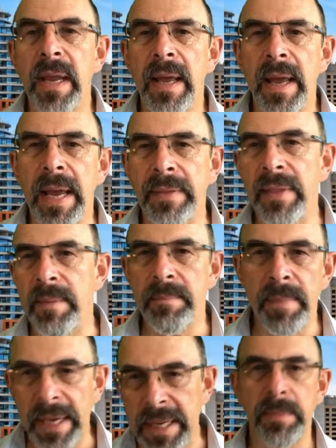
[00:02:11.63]
and that
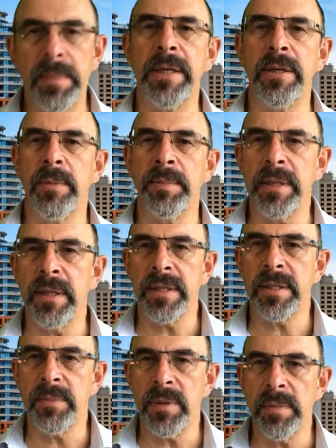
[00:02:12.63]
may or may not be linked
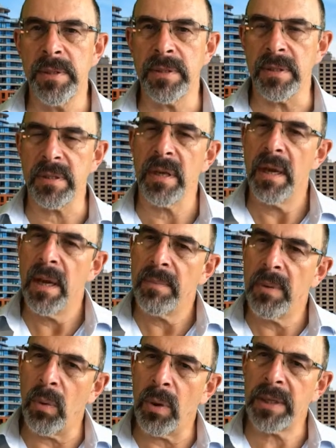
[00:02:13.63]
in with the business. But
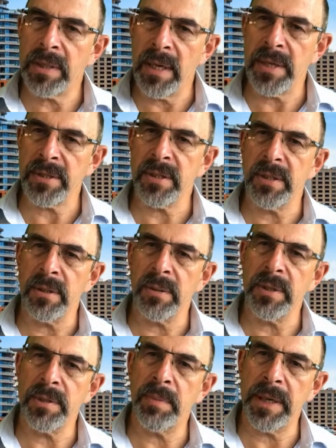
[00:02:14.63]
what it does do
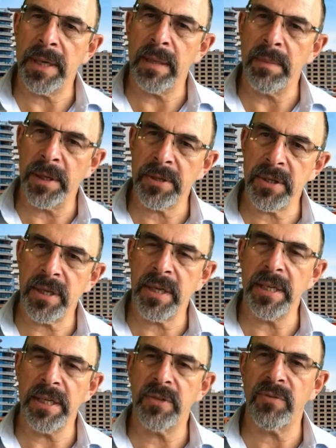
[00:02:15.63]
is bring in a bunch of
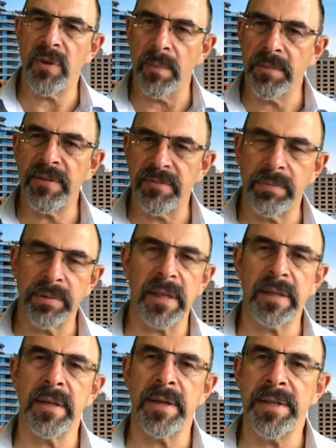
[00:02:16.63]
kids from different
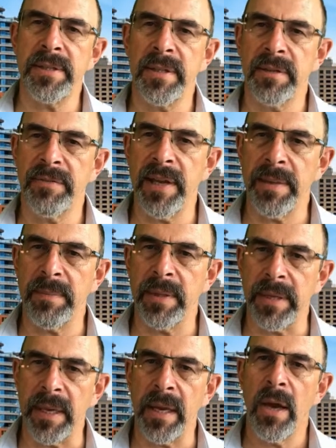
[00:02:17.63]
bloodlines in the
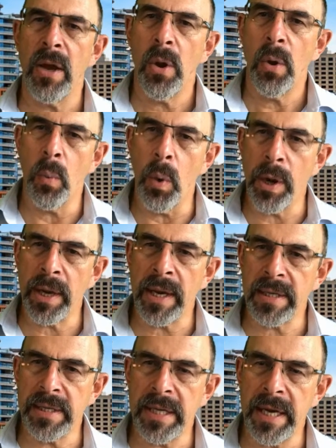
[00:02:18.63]
family, working
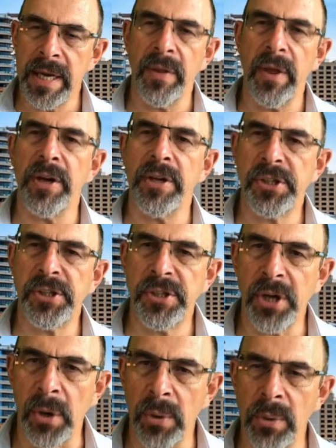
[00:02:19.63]
together,
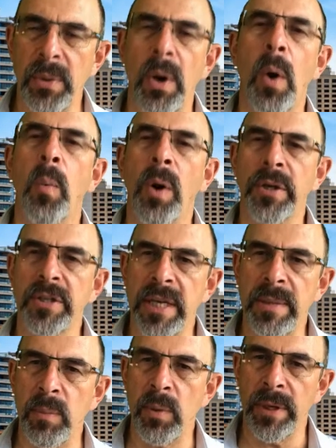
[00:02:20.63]
shown what
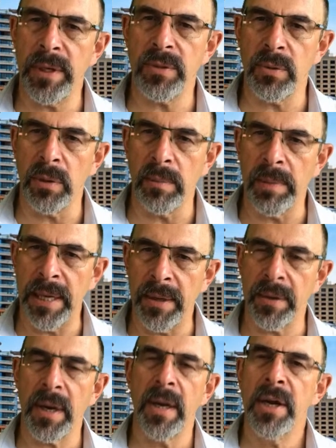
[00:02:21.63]
teamwork is all
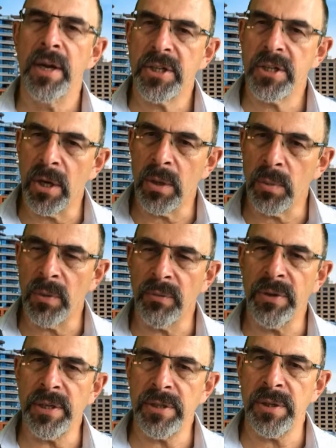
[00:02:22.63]
about, shown what
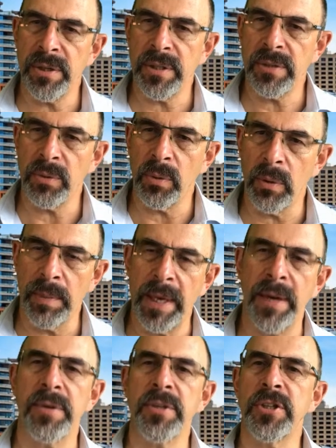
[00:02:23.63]
research is all
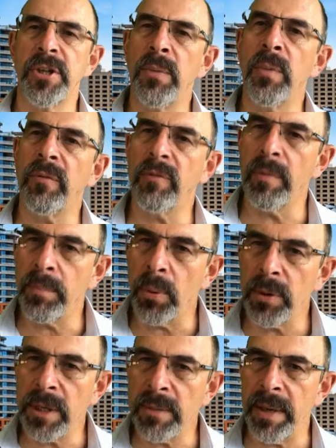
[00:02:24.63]
about, shown what
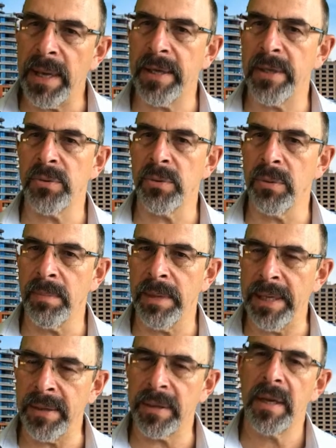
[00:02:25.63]
reporting back is all about,